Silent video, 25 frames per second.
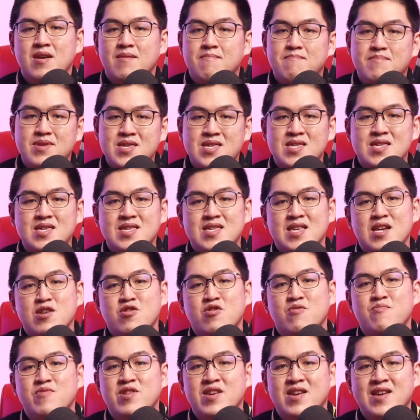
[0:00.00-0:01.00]
Business and
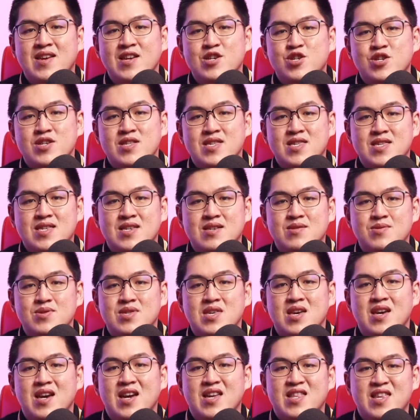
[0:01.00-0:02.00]
communication skills
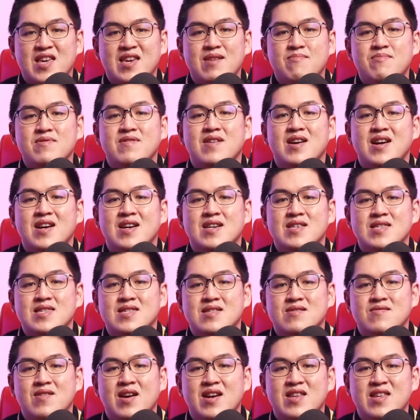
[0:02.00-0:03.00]
enable us
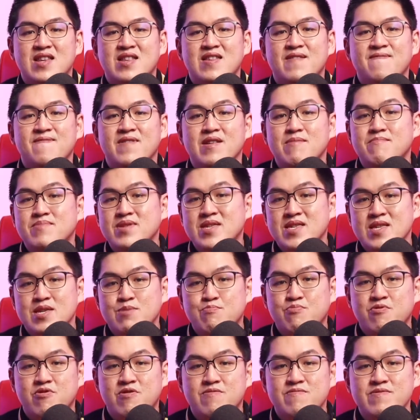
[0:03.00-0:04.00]
to identify business
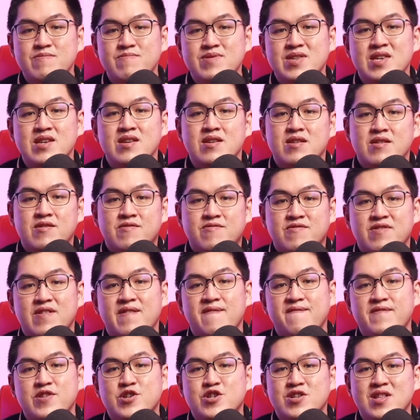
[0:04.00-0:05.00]
problems, create
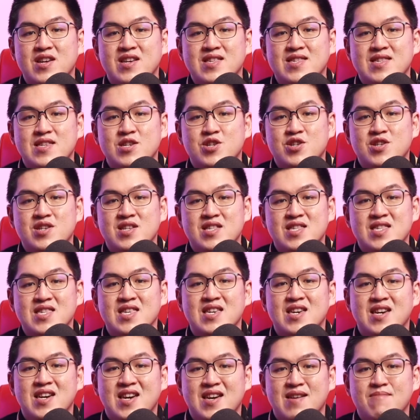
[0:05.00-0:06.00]
visualizations,
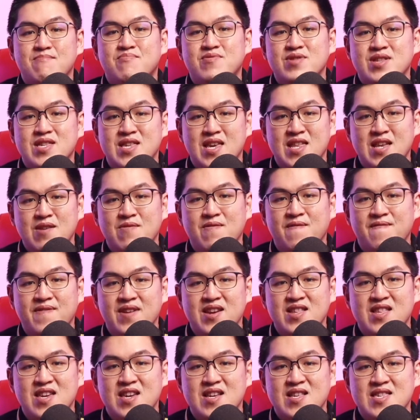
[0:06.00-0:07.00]
and present our
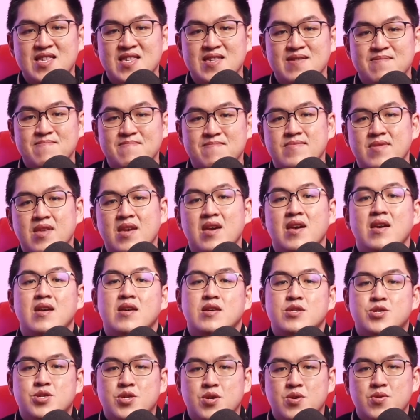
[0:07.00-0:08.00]
findings.
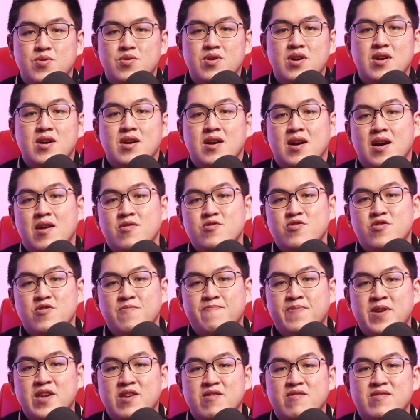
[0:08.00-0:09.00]
So, how do you
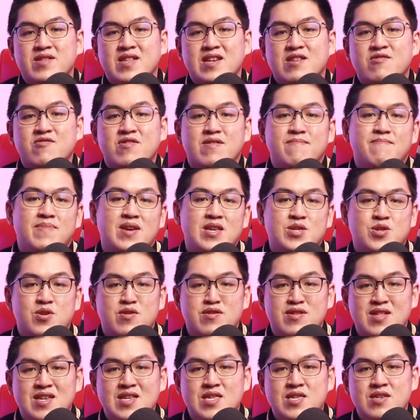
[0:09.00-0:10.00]
pick your degree based
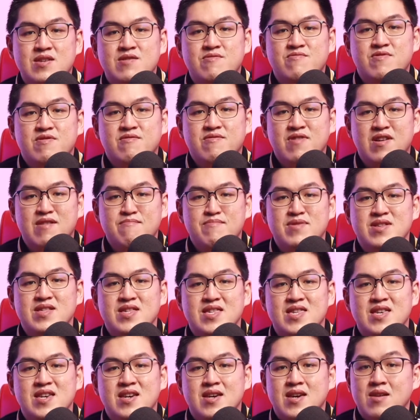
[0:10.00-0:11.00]
on these skill
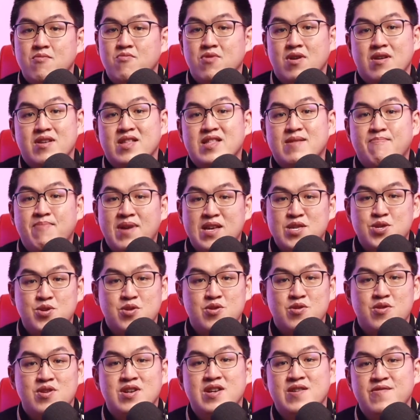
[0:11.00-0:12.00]
requirements? Well, it depends on
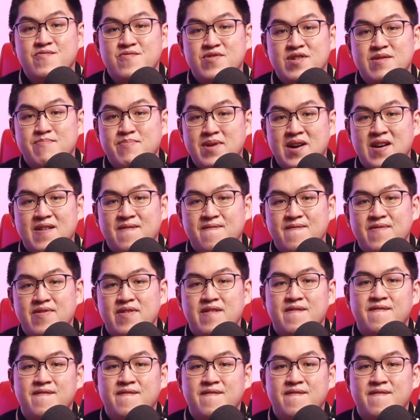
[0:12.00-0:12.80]
your career path.